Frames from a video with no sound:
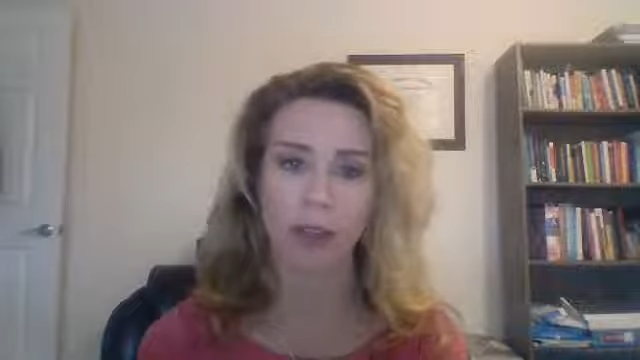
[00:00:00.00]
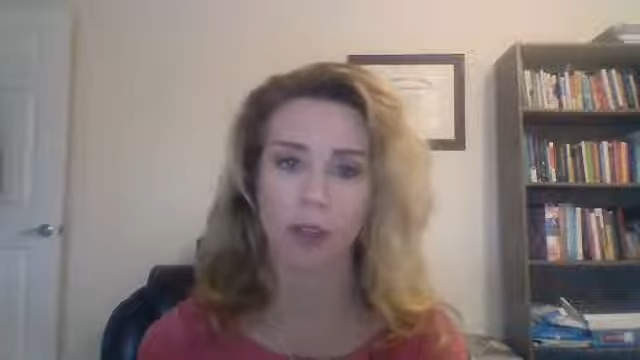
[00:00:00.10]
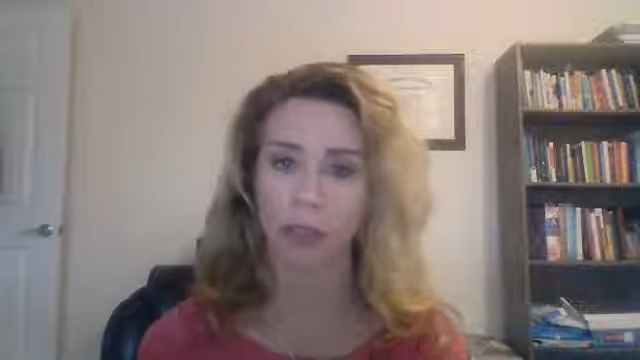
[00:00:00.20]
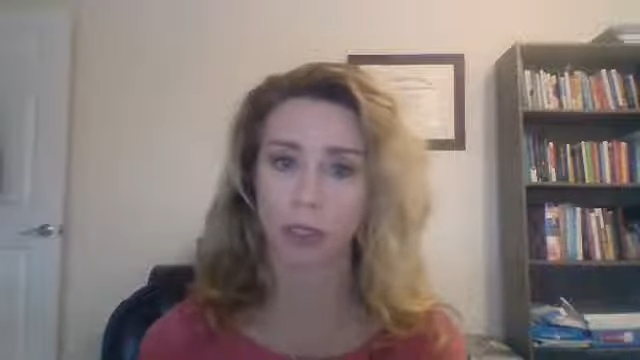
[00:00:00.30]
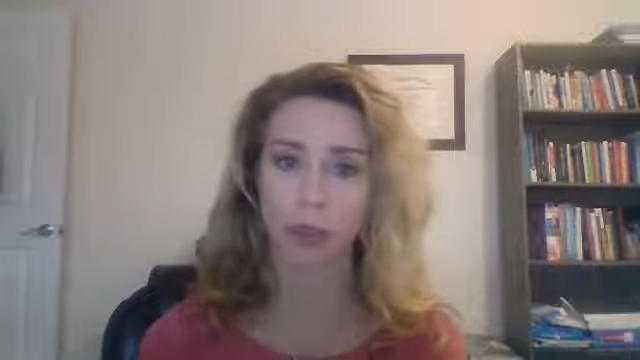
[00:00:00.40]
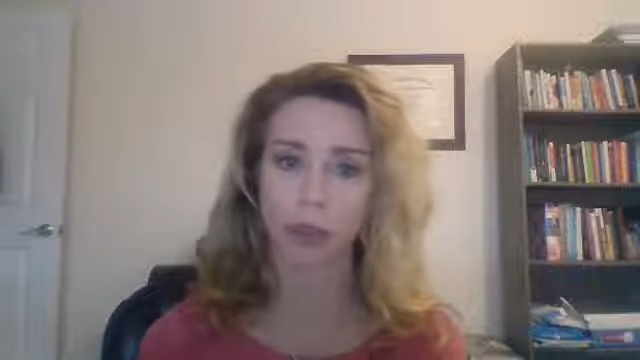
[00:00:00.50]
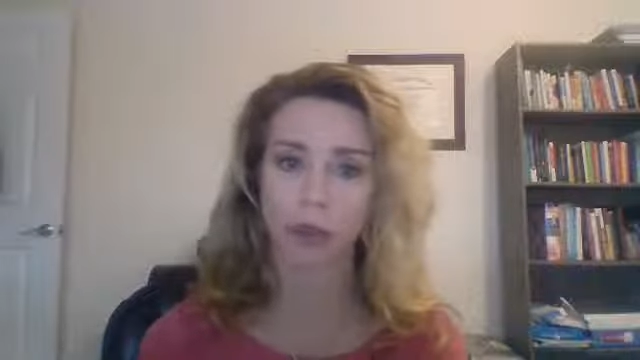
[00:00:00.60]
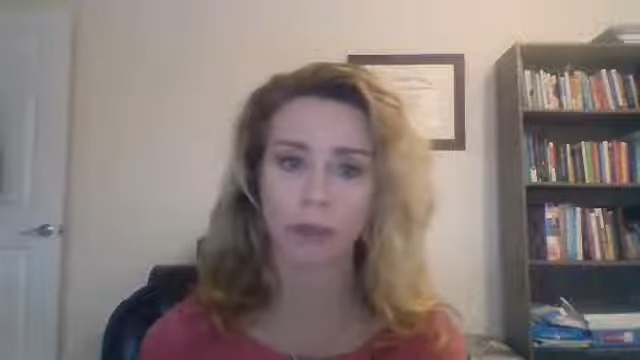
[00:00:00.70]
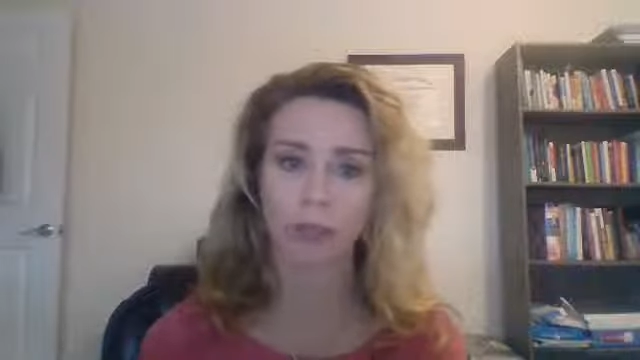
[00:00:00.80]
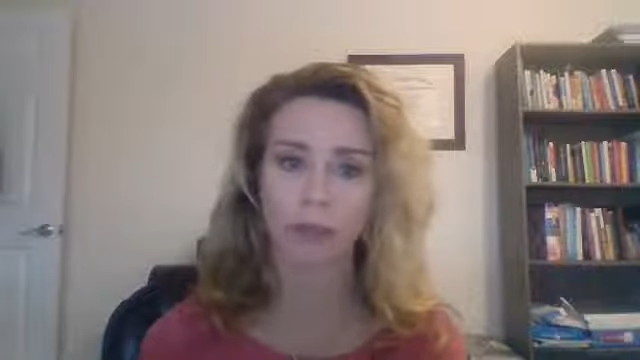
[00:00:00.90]
There's no
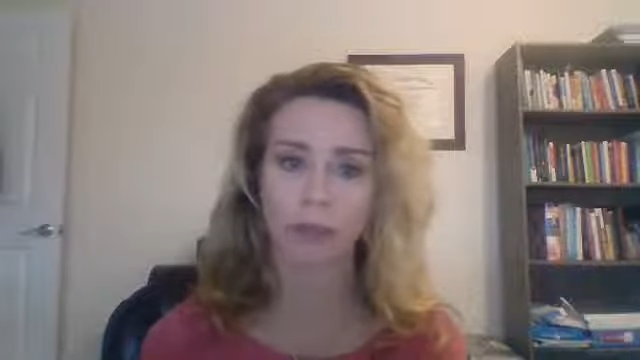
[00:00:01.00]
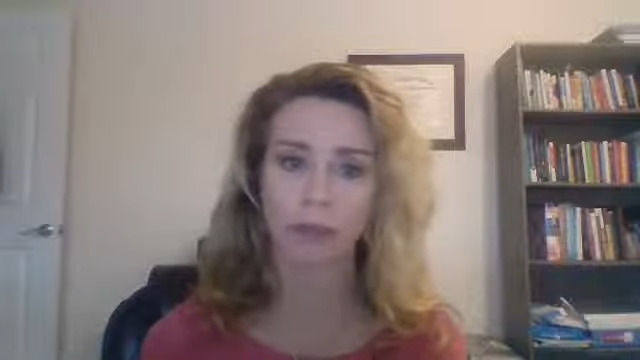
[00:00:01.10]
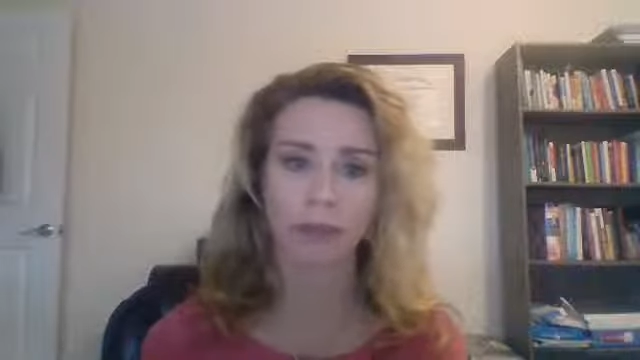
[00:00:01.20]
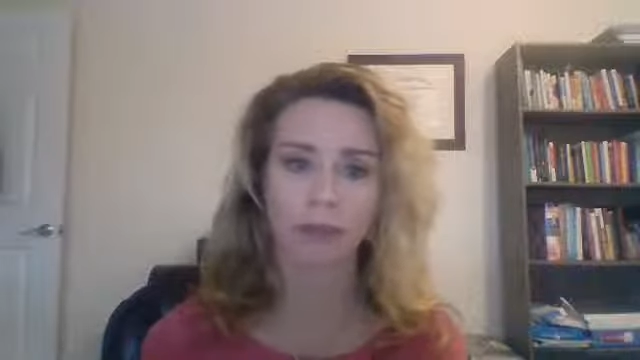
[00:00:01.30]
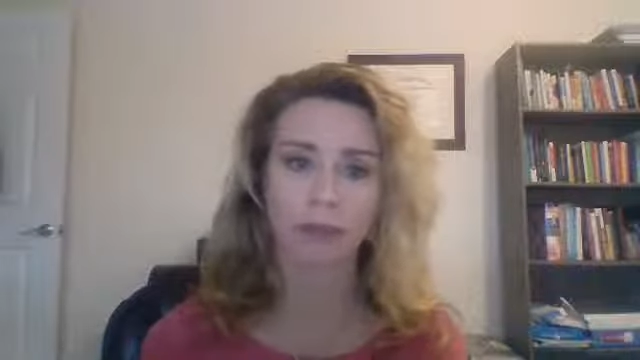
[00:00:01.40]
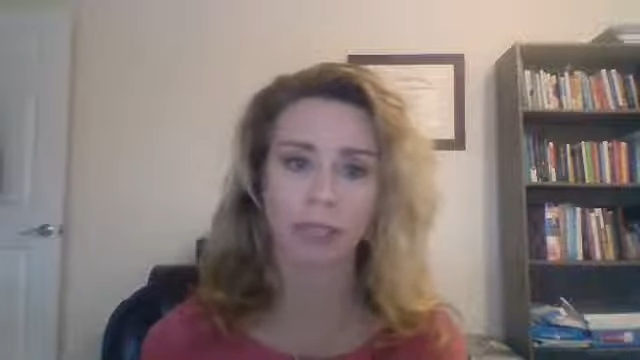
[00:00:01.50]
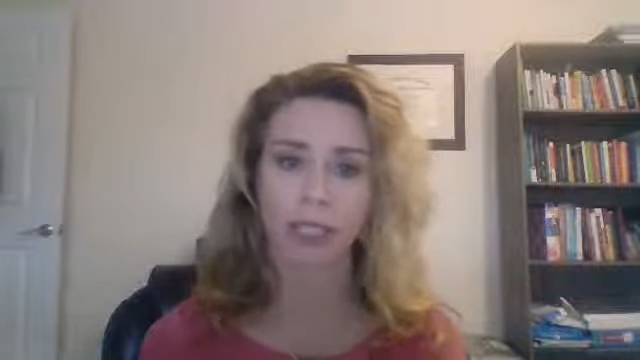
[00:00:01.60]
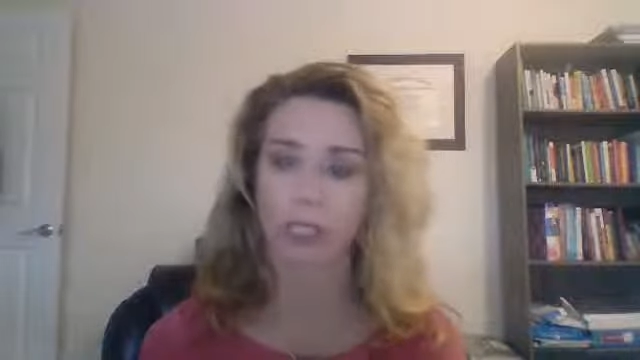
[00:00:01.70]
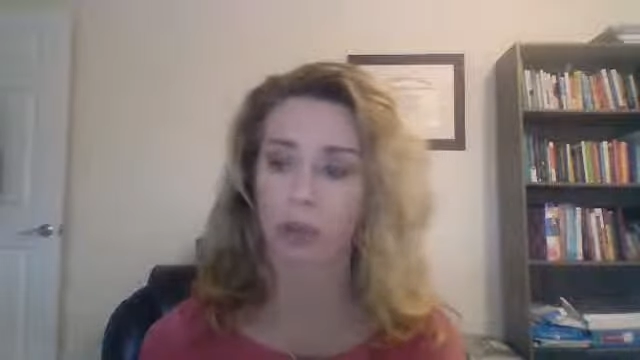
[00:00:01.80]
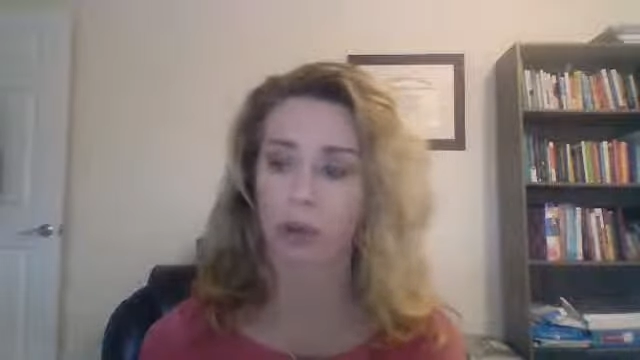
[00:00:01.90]
loads, but
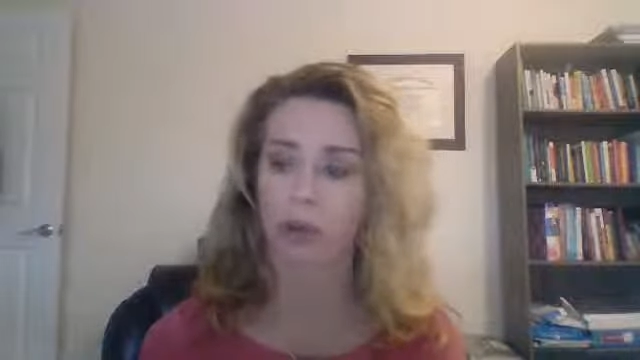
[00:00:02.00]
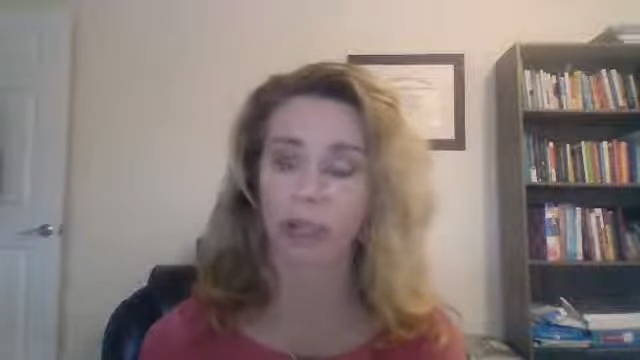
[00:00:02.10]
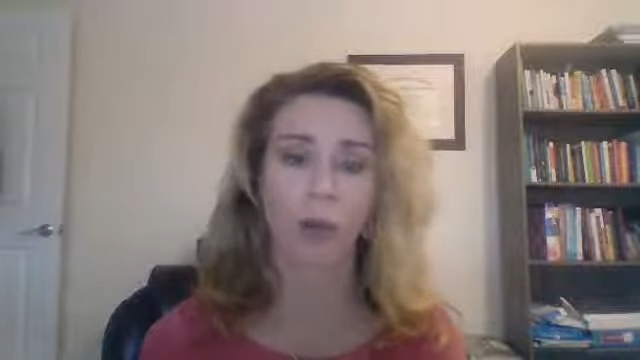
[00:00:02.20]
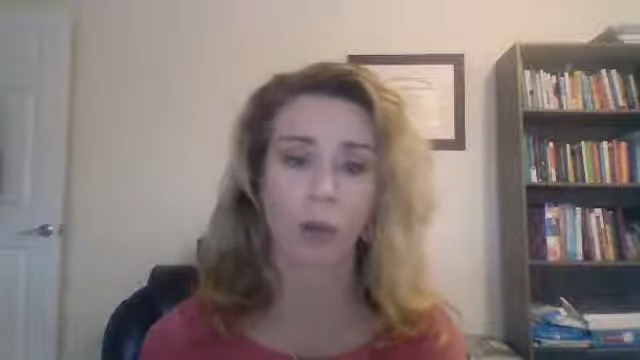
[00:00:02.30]
it's more like